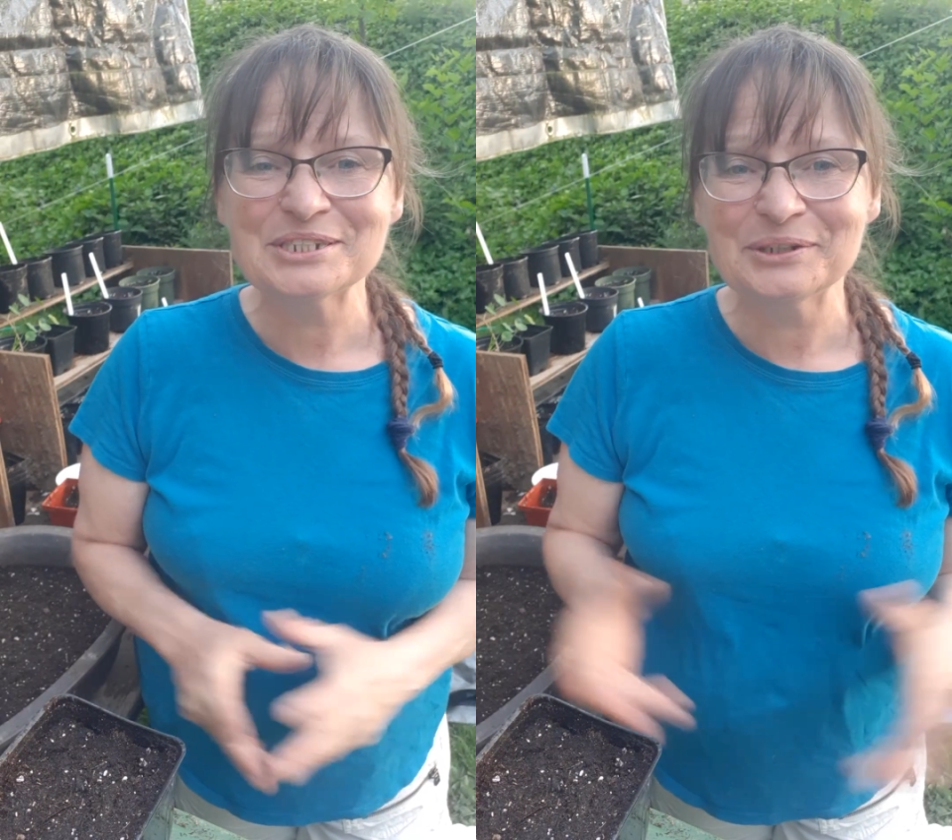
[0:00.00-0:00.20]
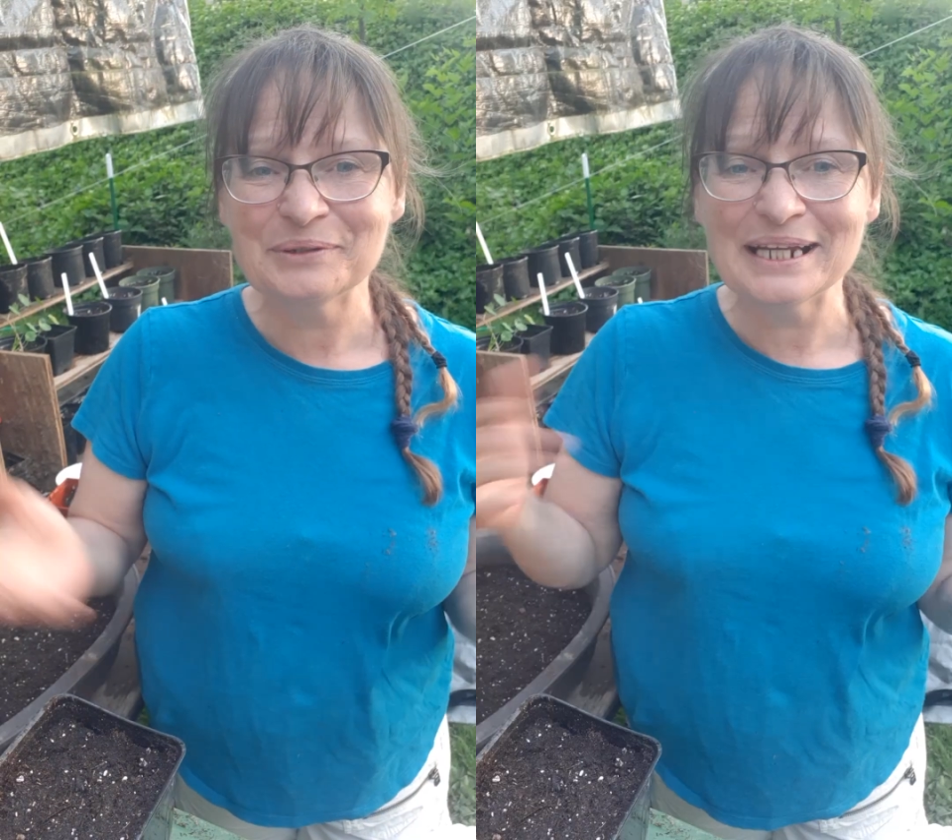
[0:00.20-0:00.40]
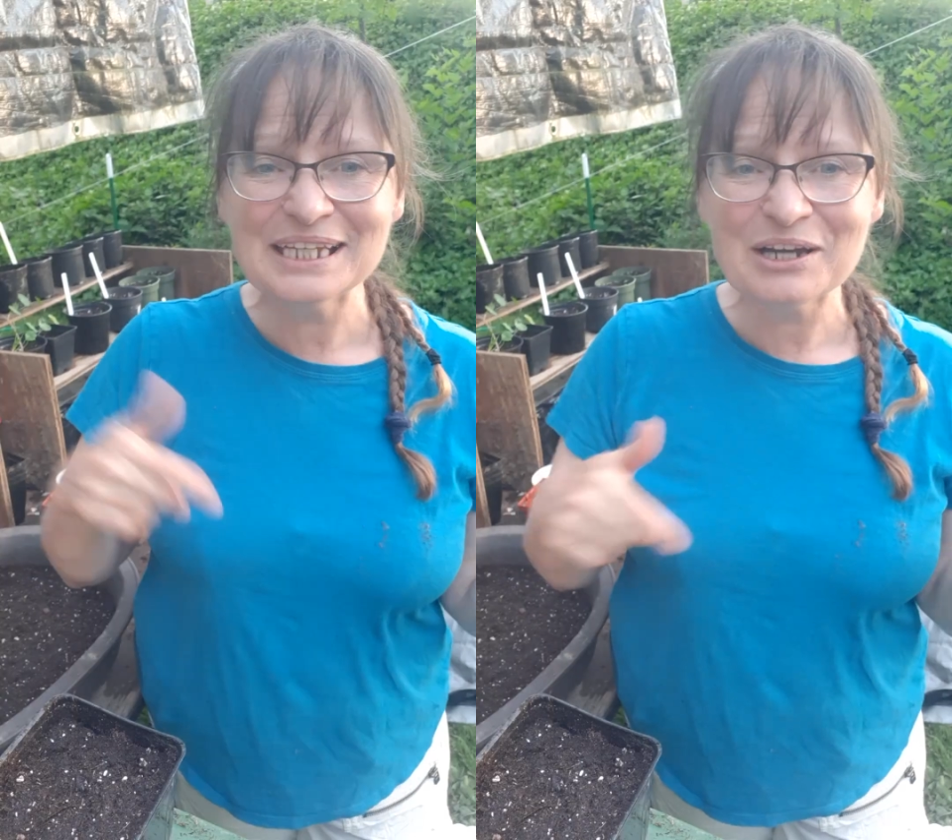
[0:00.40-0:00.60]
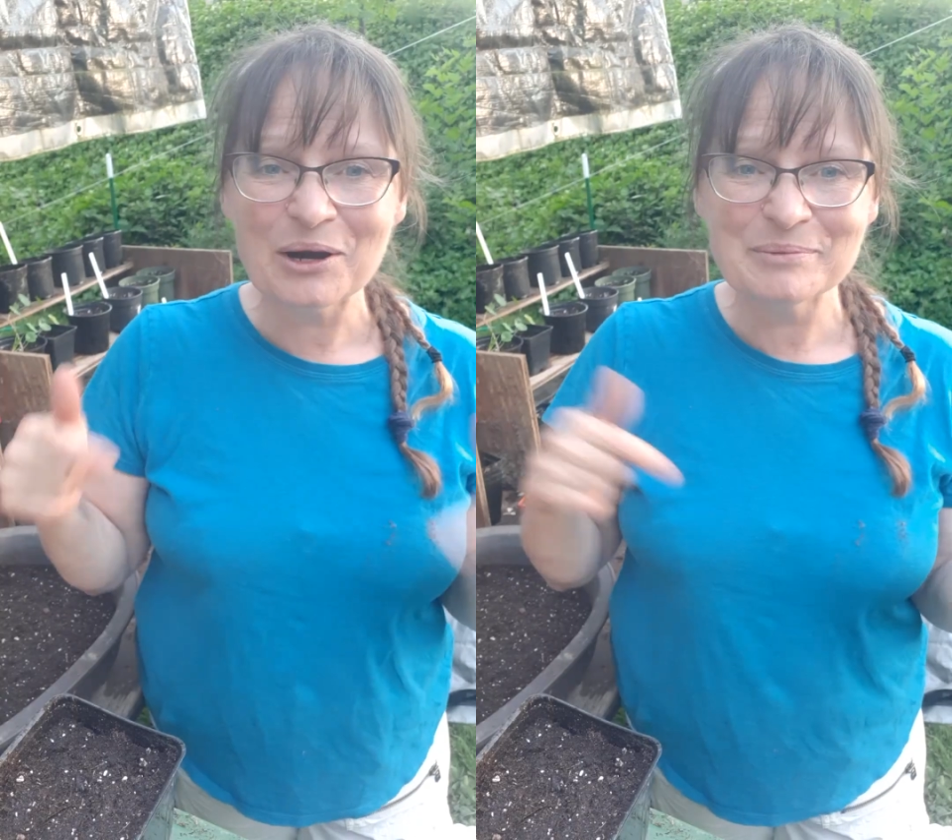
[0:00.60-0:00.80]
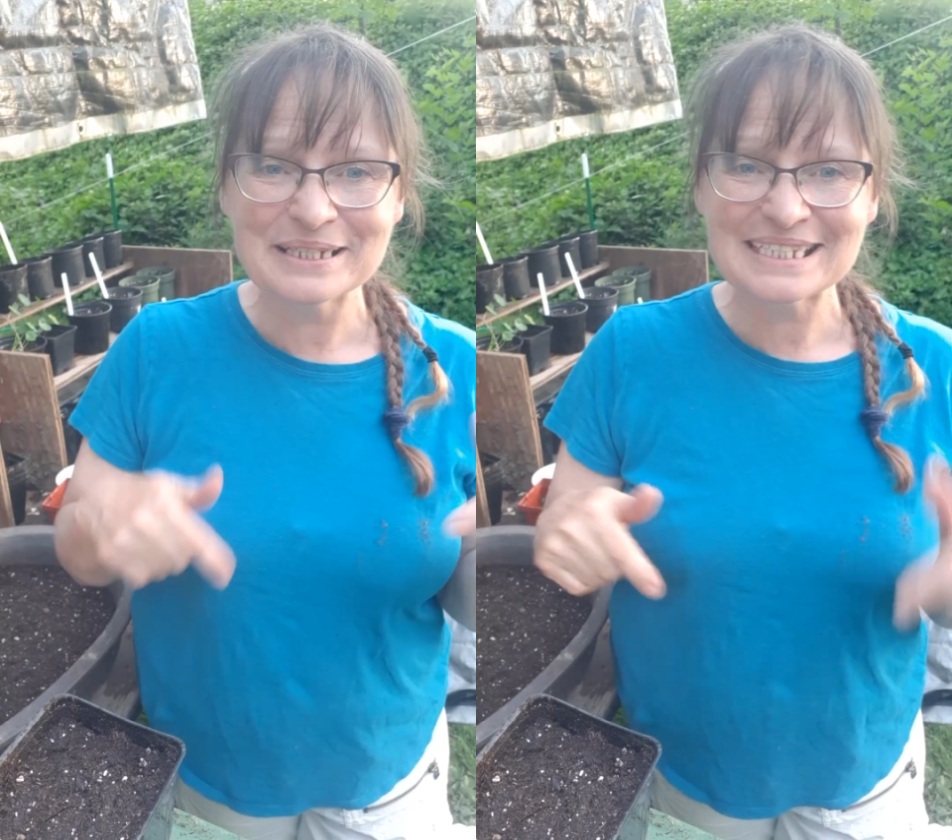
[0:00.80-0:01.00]
to any
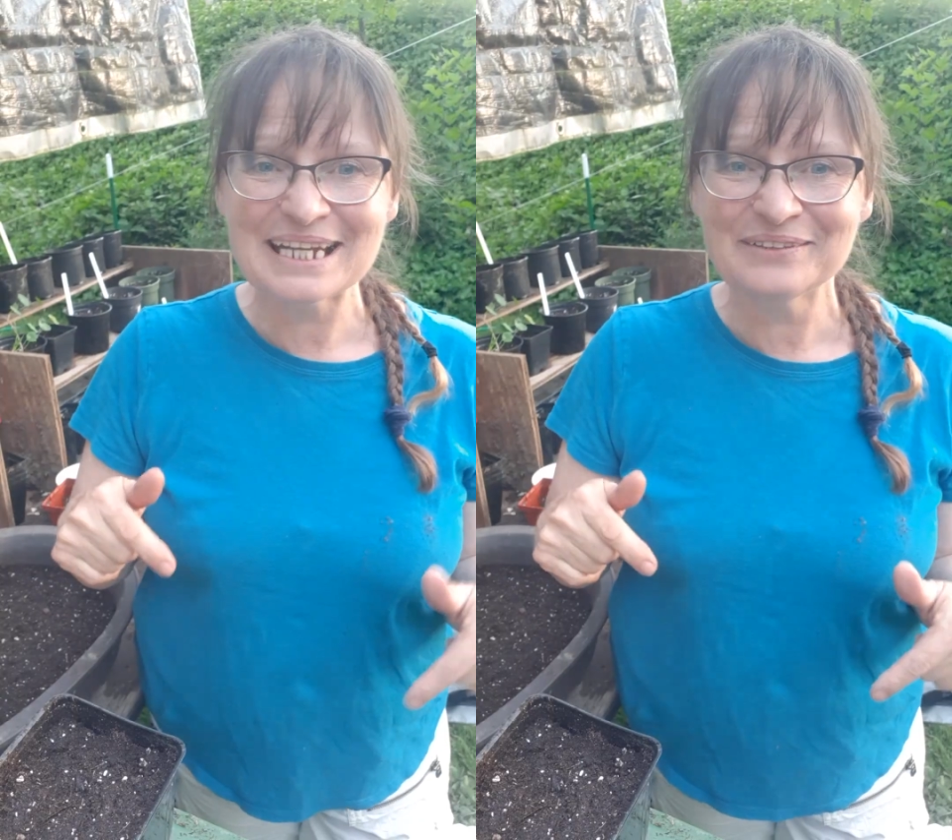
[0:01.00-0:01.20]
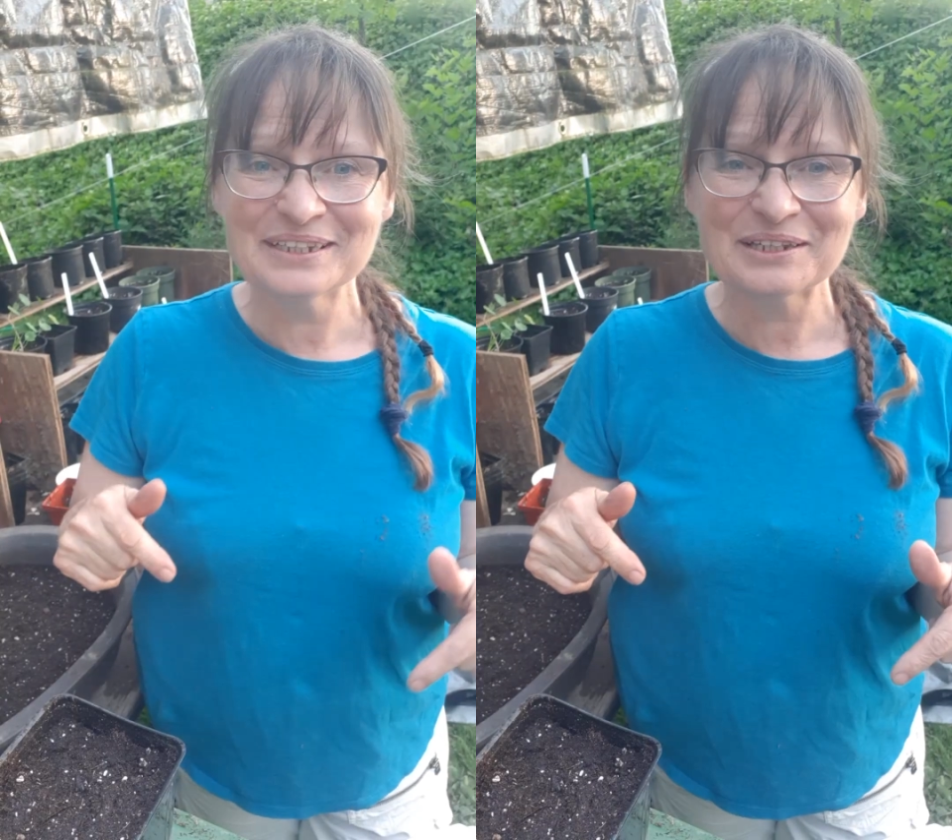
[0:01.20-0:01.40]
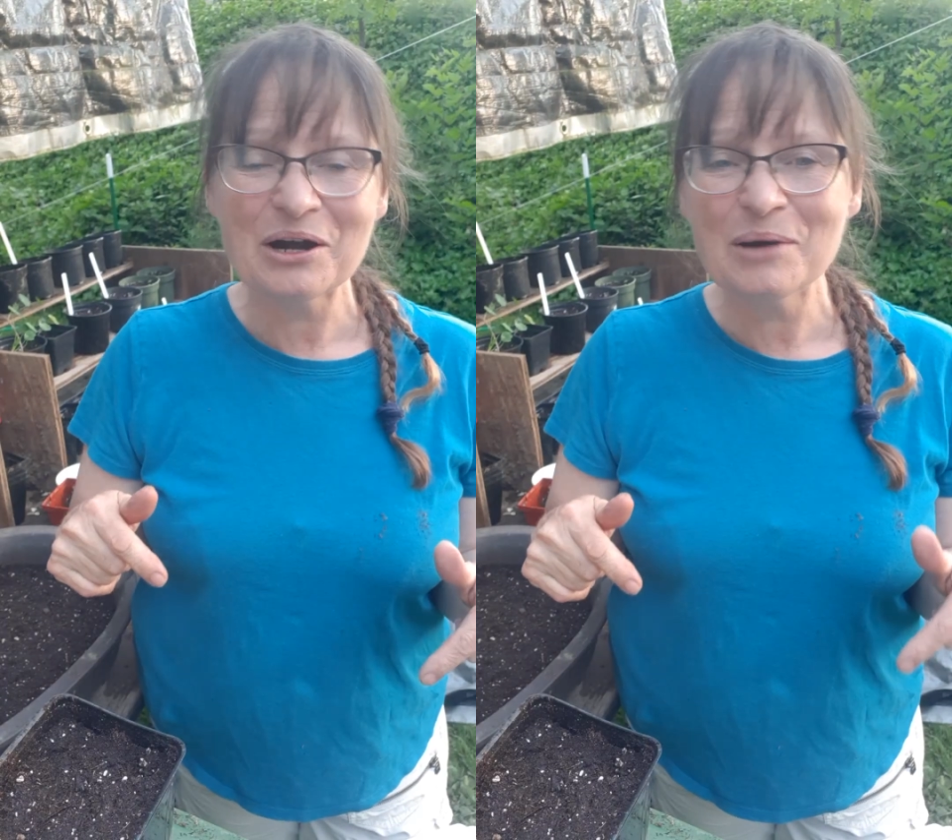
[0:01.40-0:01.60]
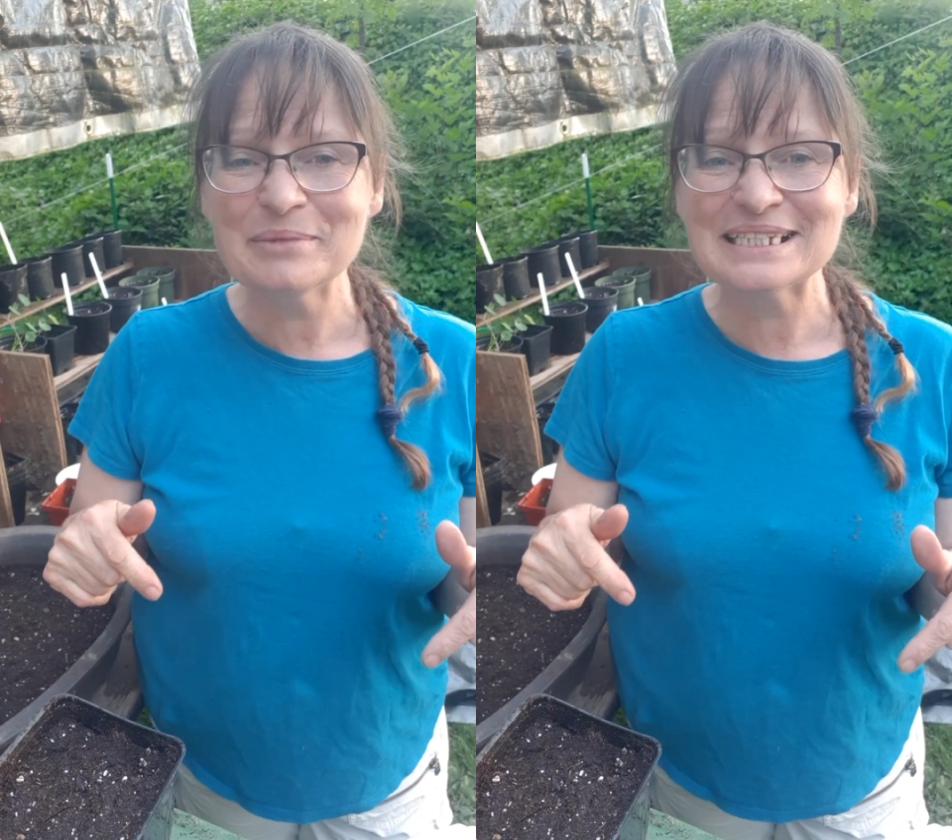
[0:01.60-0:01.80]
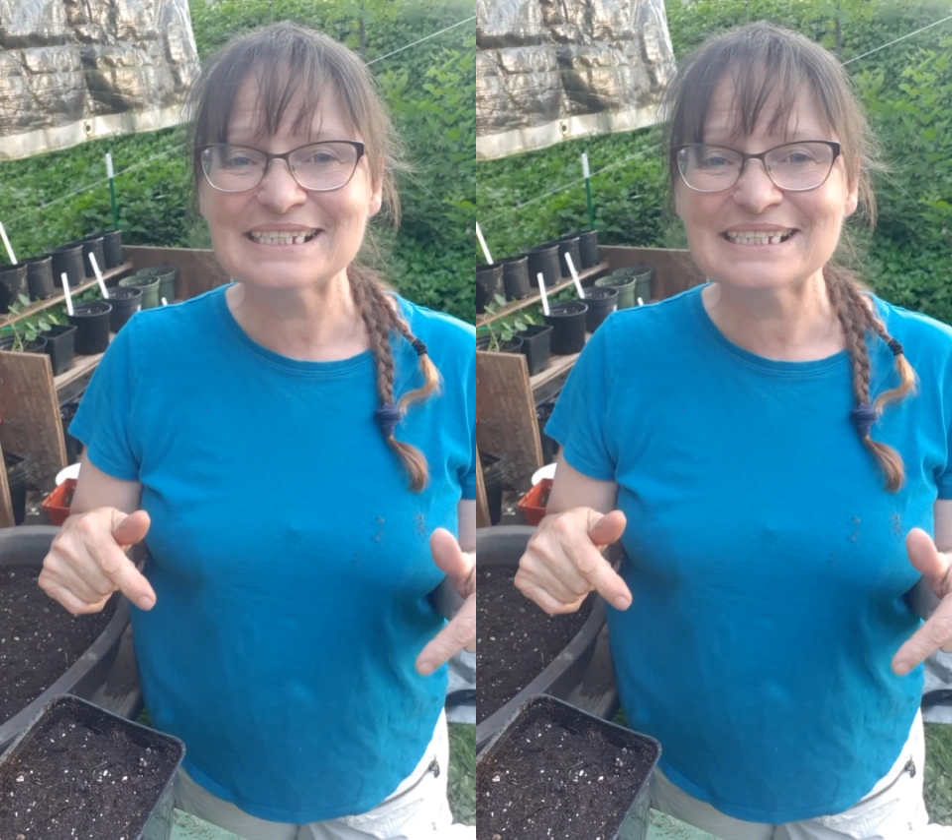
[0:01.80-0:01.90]
comments down in the comments